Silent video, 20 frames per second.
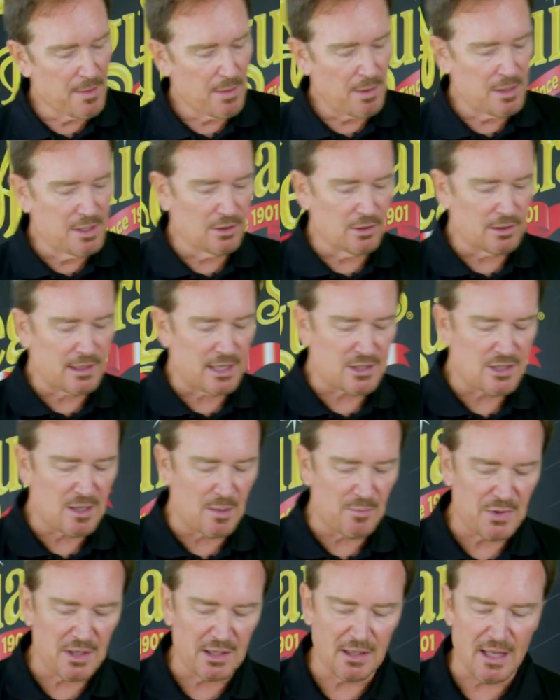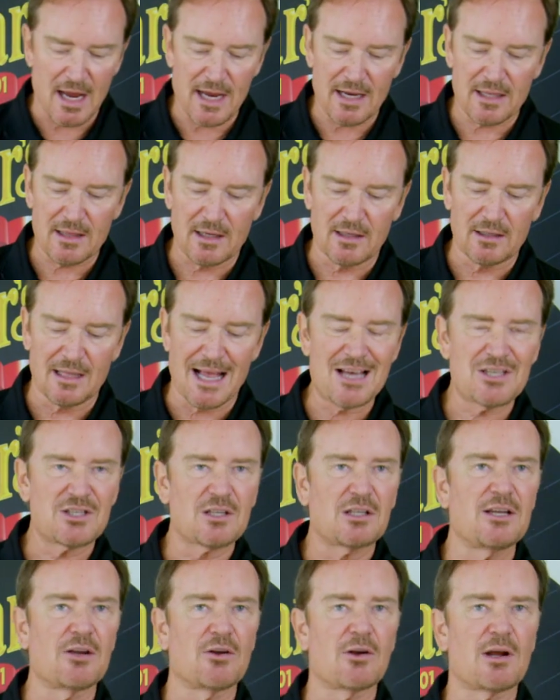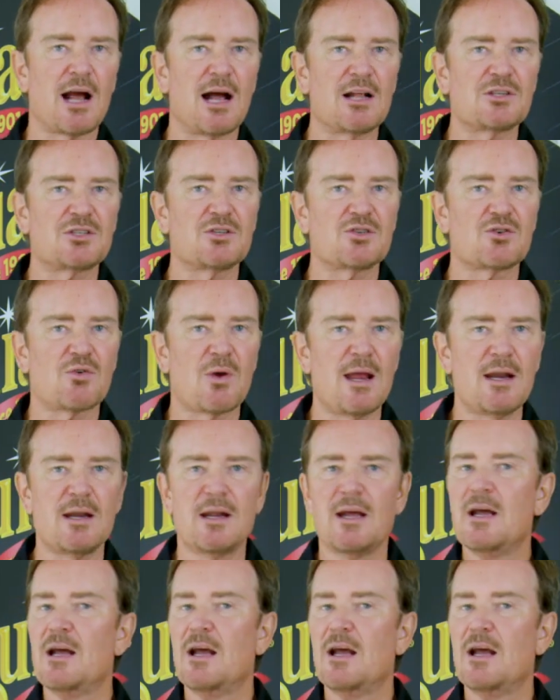When you look at something like the glass cleaner concentrate,